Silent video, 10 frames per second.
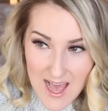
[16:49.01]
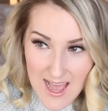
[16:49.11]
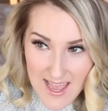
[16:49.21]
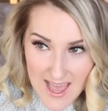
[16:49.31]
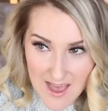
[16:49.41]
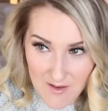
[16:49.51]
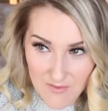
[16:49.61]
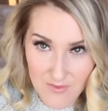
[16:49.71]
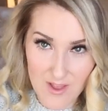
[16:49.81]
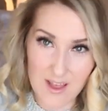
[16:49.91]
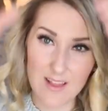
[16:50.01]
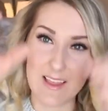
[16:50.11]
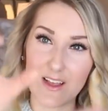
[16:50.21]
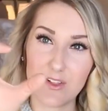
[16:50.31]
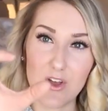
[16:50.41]
I have
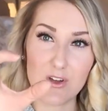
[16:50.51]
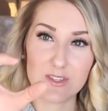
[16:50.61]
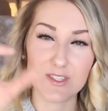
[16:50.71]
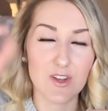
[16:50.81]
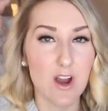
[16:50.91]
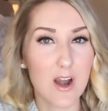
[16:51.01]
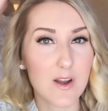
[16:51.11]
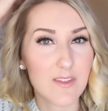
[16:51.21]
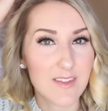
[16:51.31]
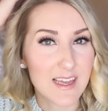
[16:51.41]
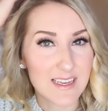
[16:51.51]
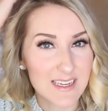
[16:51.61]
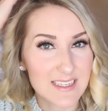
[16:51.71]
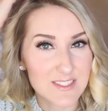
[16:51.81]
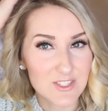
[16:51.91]
like a long scar
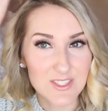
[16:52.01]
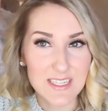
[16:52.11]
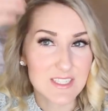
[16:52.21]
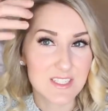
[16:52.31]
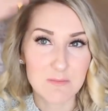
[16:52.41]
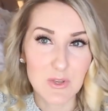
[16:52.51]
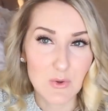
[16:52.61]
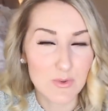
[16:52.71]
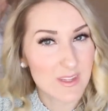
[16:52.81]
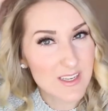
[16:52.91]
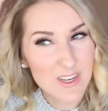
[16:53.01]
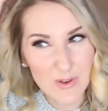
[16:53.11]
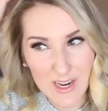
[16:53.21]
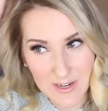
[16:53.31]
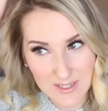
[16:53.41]
that is just like smooth, and you
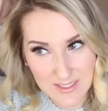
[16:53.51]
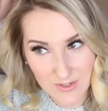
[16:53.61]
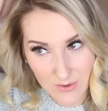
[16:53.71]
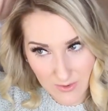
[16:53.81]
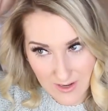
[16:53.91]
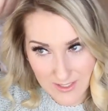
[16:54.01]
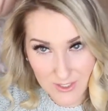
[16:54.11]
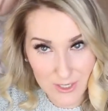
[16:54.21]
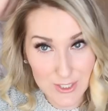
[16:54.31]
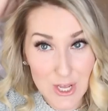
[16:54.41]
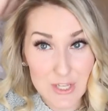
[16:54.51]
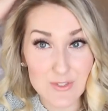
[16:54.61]
know, hair doesn't grow a lot on scars.